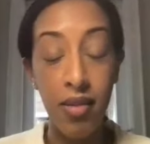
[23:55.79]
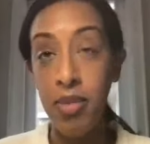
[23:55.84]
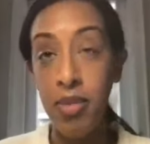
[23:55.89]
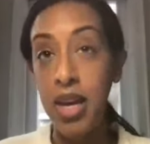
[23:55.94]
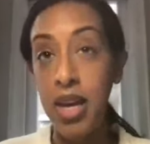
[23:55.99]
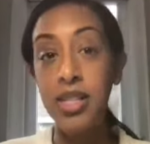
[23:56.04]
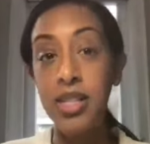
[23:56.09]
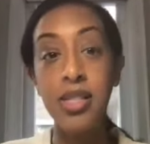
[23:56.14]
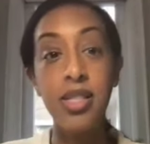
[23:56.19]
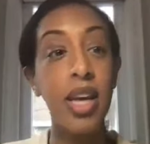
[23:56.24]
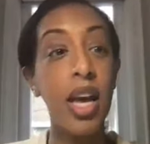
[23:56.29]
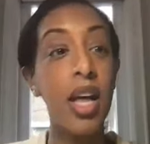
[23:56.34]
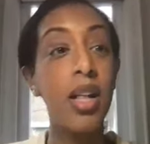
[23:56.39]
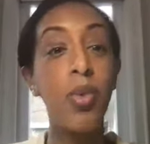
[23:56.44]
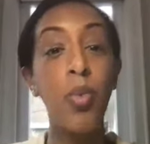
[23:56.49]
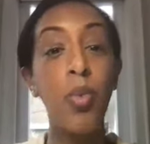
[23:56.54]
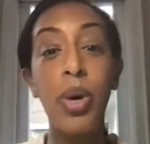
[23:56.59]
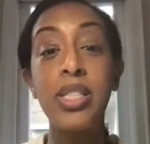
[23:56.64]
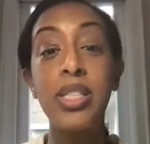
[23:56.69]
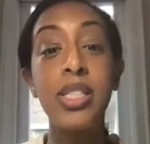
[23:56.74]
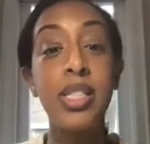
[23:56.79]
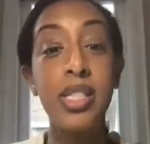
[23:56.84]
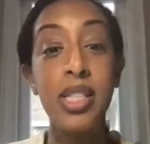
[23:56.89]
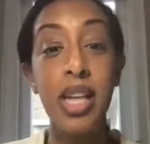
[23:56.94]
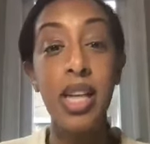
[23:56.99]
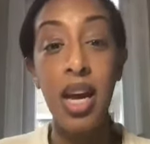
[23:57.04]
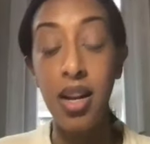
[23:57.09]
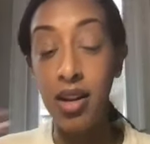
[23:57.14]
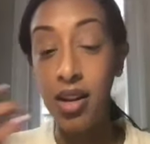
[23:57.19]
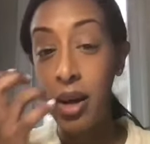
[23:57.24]
Make a scale 1 to
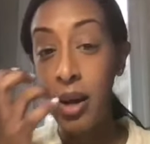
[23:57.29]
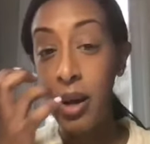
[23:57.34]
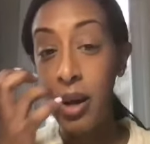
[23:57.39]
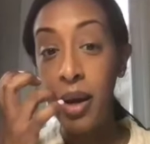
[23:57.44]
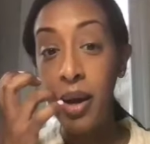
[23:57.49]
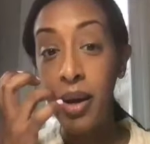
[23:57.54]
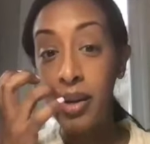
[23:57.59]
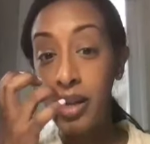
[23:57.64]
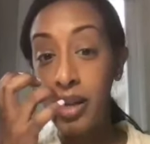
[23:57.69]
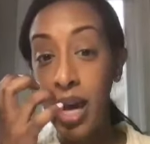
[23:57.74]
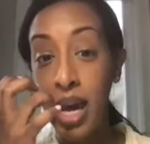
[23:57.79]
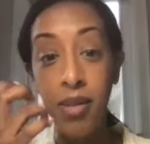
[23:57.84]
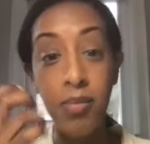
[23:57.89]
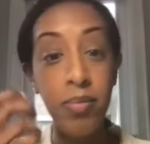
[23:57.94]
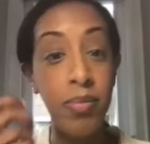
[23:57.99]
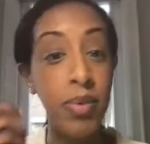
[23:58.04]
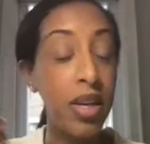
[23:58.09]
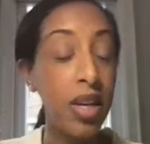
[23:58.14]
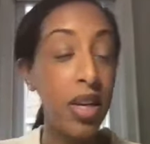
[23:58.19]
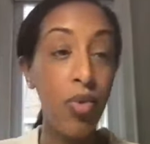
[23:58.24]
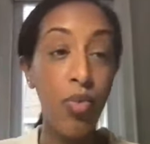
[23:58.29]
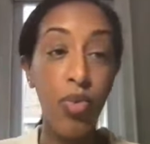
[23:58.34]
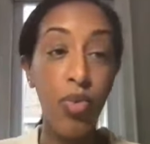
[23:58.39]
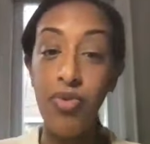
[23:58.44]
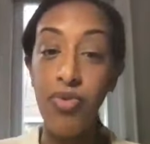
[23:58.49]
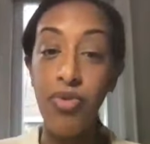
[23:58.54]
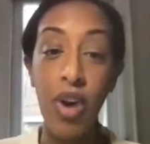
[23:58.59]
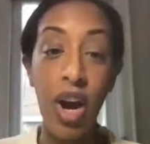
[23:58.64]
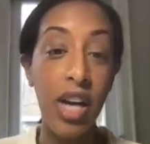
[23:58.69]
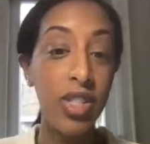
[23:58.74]
10, 10 being
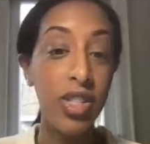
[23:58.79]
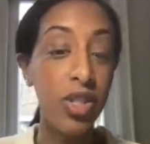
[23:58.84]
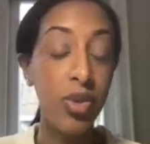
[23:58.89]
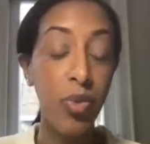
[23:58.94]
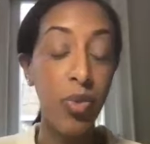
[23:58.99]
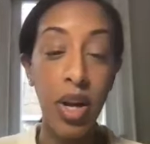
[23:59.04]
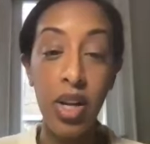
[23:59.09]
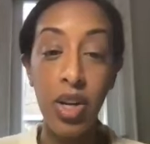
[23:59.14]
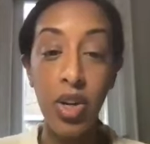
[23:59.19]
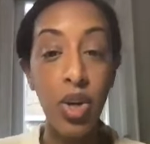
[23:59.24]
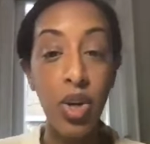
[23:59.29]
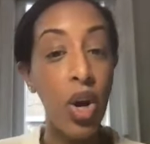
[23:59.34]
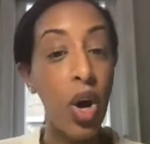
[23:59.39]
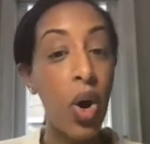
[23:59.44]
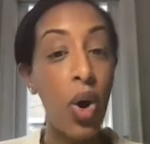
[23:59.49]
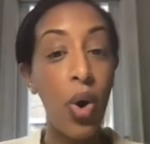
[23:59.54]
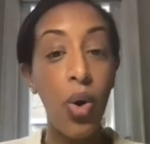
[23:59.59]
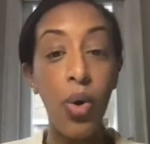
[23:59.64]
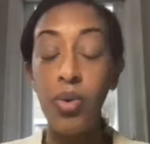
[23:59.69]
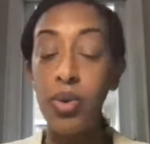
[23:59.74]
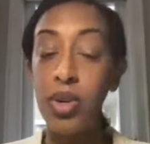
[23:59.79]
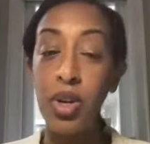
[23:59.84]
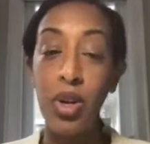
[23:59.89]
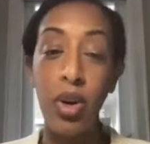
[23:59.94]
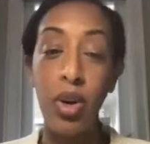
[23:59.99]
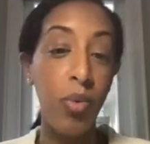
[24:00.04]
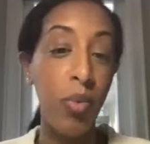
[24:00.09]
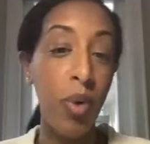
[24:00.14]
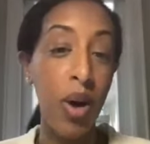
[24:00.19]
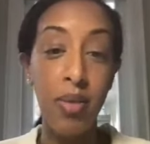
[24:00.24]
refreshed, ready to go, you
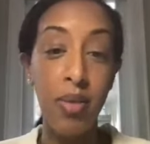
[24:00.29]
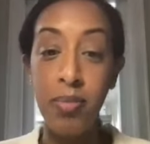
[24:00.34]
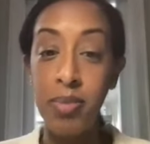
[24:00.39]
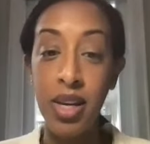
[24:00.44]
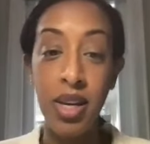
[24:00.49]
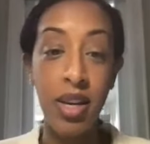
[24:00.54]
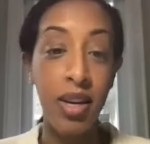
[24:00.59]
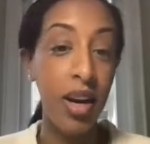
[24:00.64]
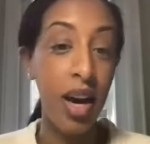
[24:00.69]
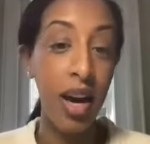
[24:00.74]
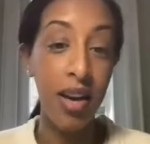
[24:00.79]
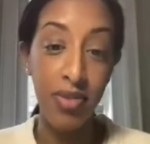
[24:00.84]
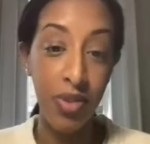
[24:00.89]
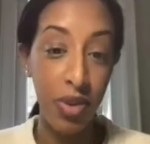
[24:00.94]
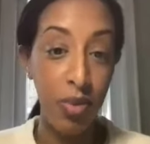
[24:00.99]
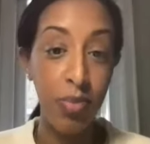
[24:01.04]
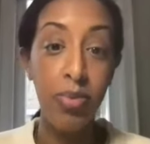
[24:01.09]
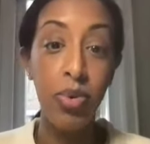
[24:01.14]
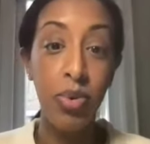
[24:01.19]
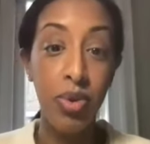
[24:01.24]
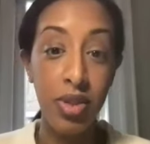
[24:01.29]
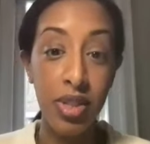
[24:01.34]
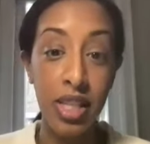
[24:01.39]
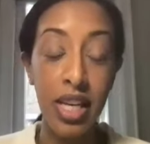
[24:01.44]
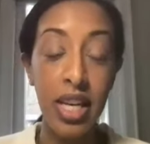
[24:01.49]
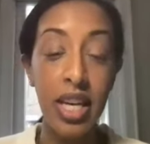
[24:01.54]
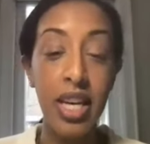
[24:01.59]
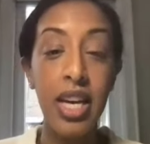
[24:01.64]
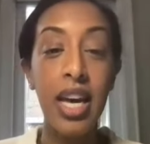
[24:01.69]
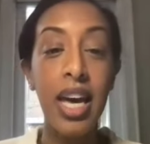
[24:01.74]
know, 1 being I feel
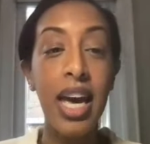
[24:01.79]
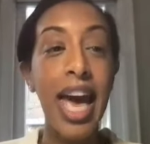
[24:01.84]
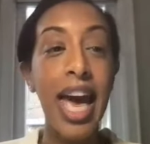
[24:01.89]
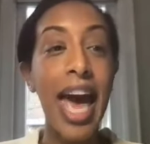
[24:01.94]
poorly.